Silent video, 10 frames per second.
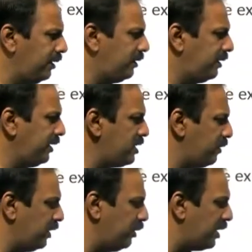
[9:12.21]
the thing is,
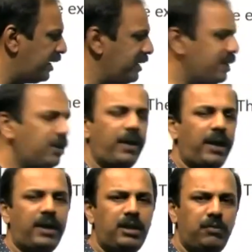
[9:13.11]
when you are changing a
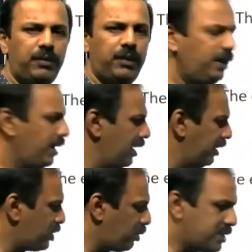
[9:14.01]
magnetic field,
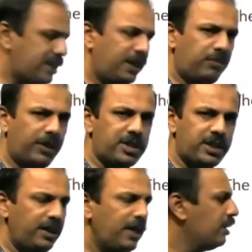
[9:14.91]
it shows a
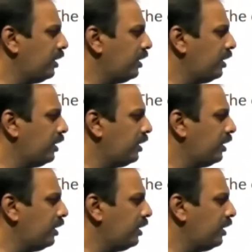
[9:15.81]
deflection.